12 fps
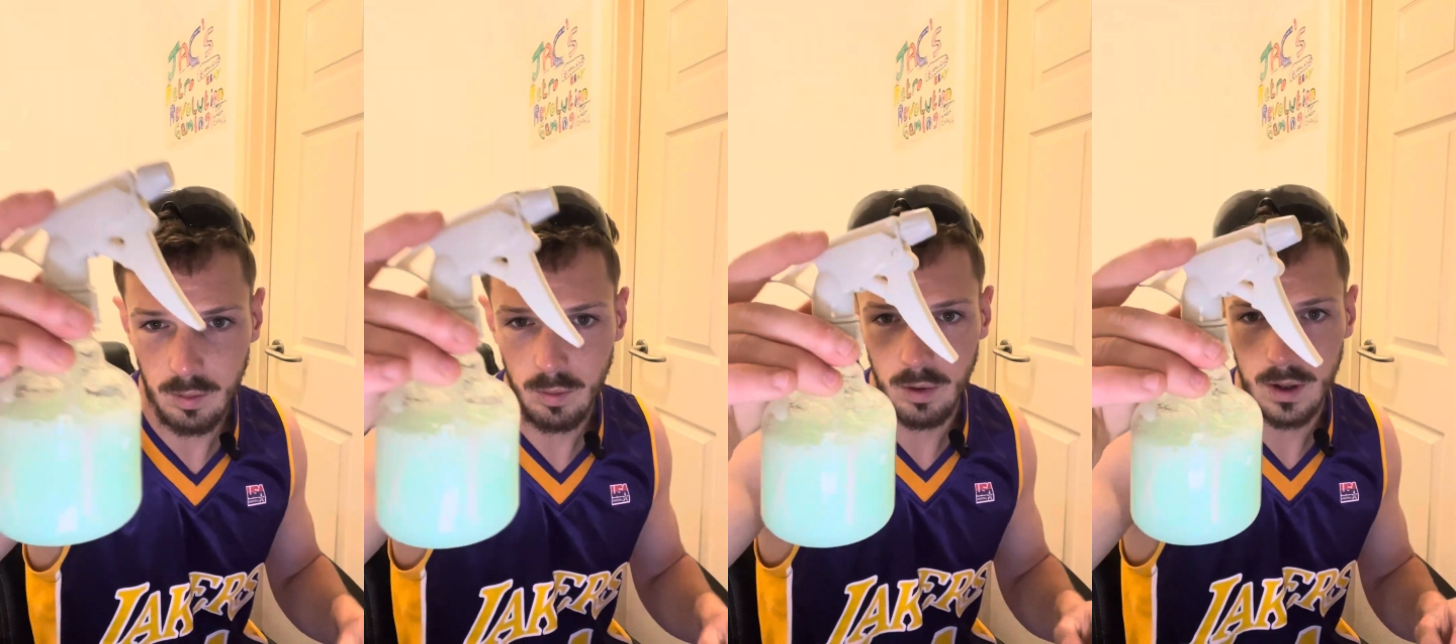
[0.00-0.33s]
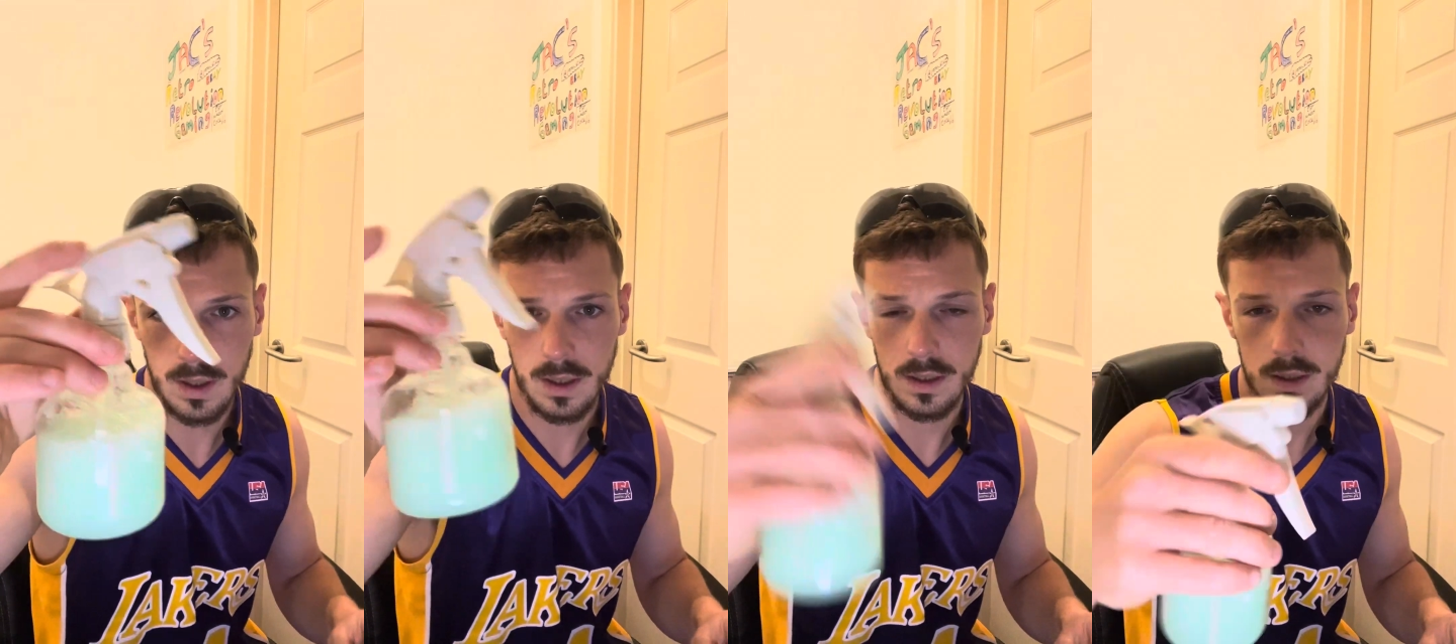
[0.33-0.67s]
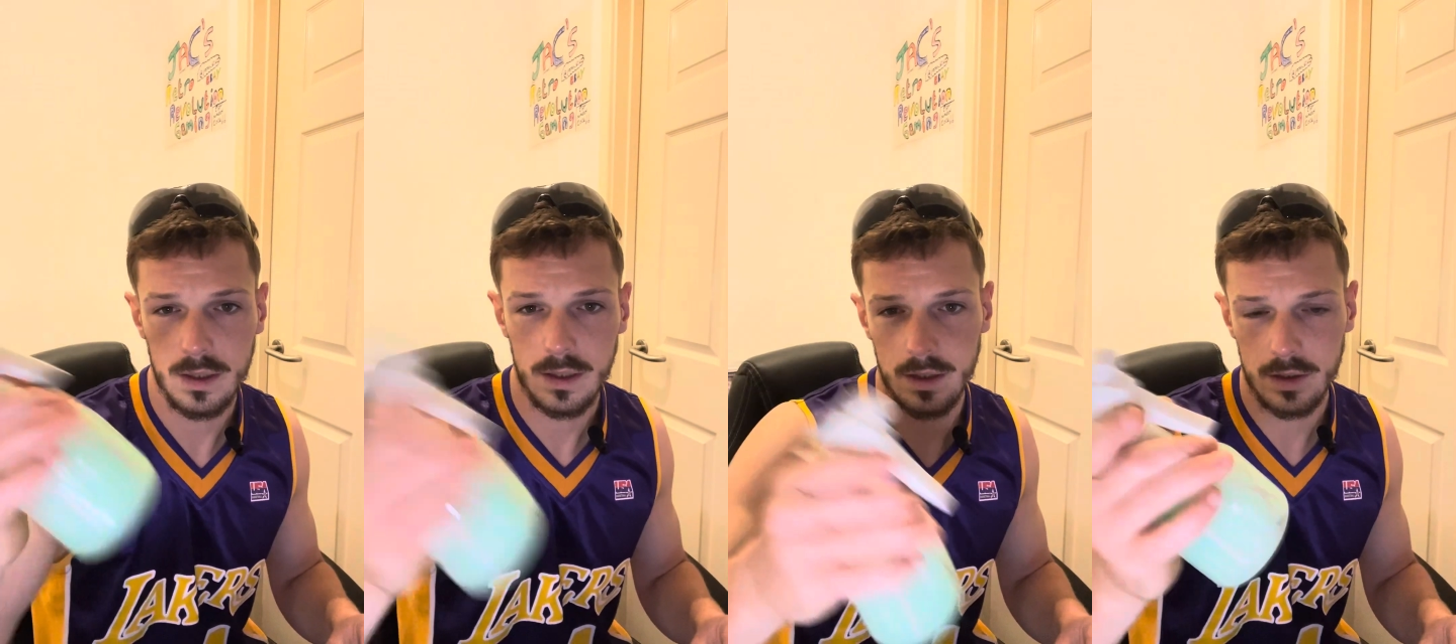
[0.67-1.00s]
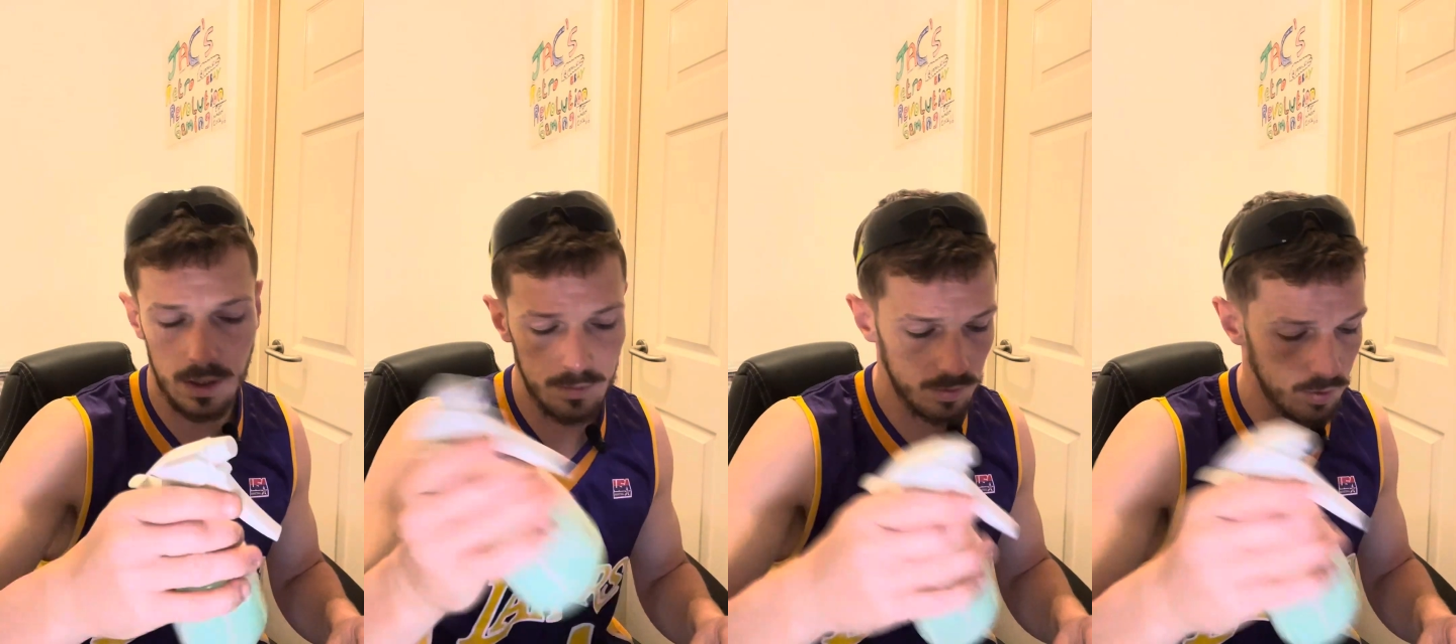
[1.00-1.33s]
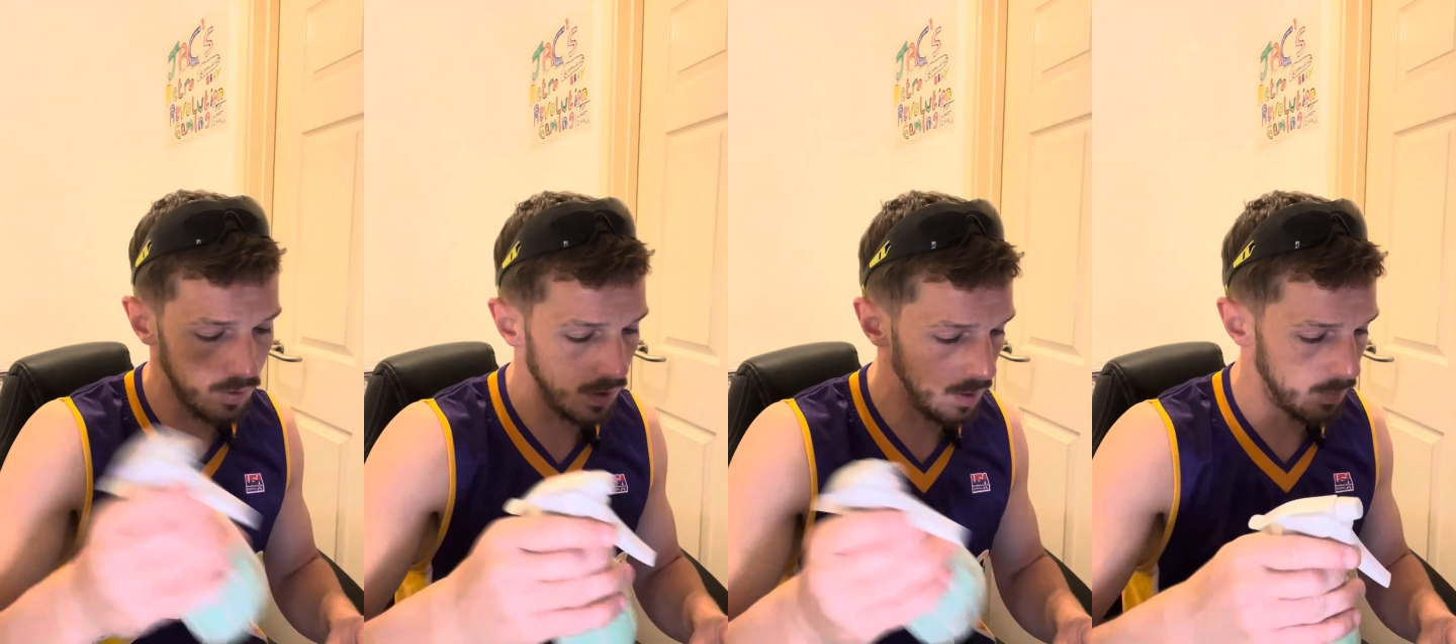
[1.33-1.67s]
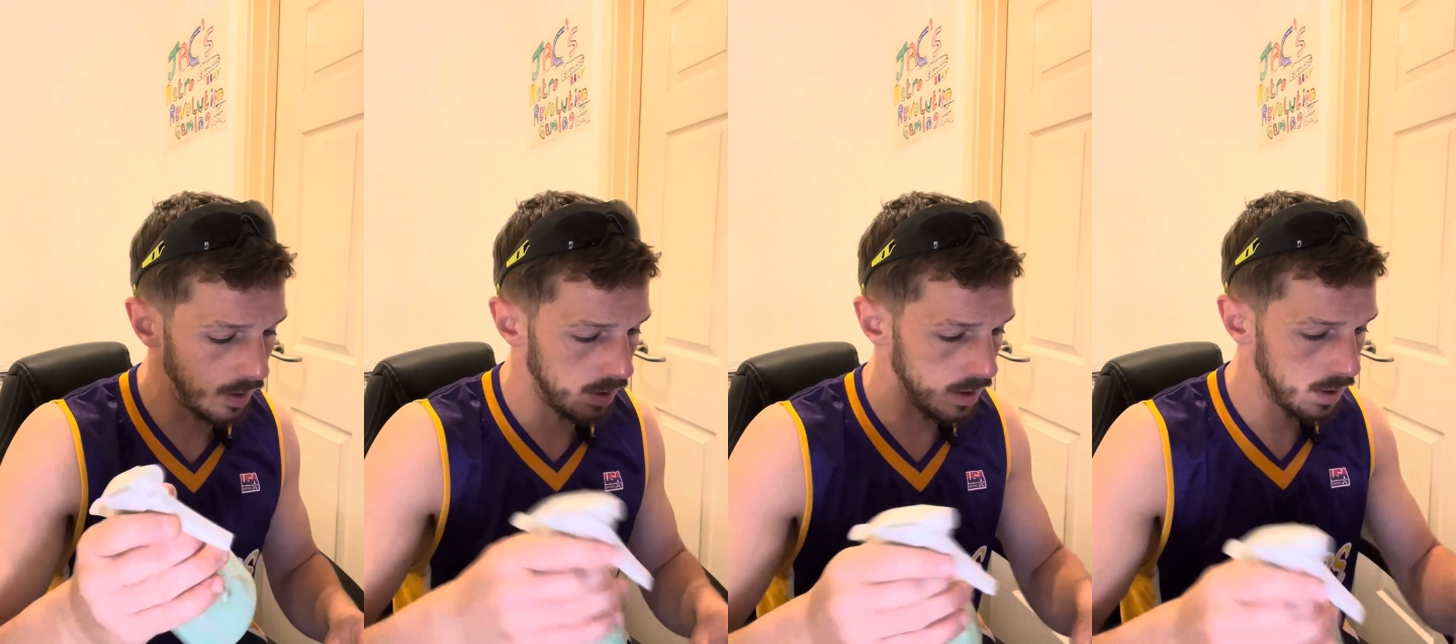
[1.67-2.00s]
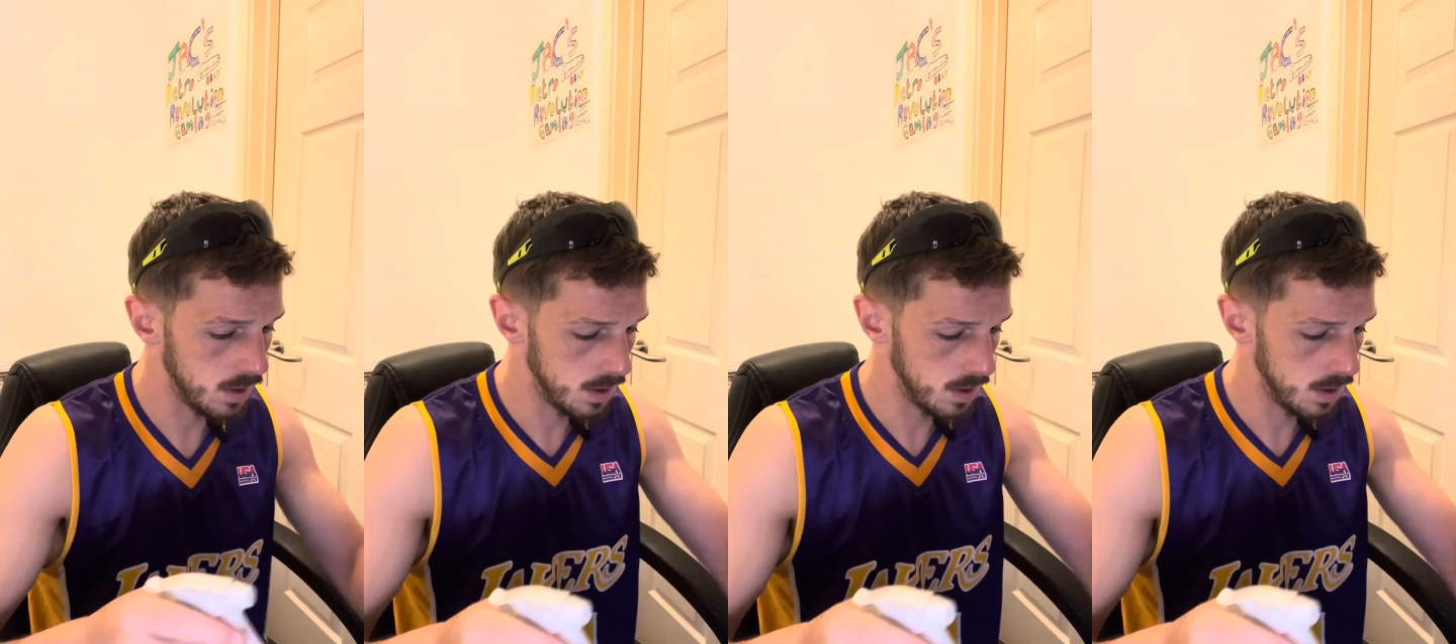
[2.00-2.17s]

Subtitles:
water inside the squirty bottle,